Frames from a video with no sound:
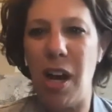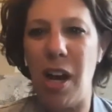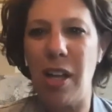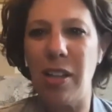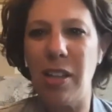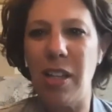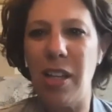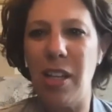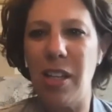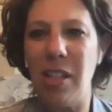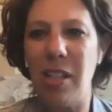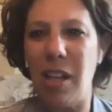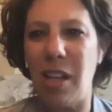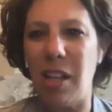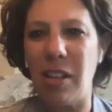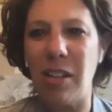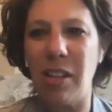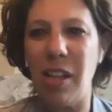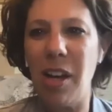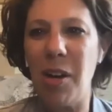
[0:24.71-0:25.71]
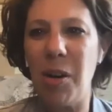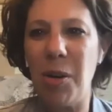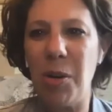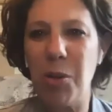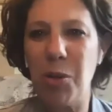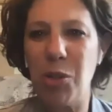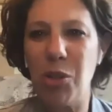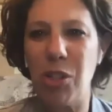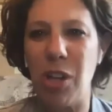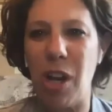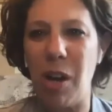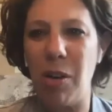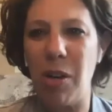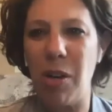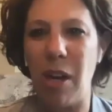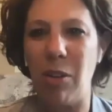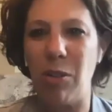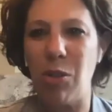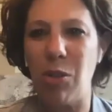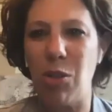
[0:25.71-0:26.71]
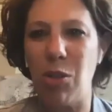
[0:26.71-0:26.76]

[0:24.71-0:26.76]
Eileen, hello. Shout out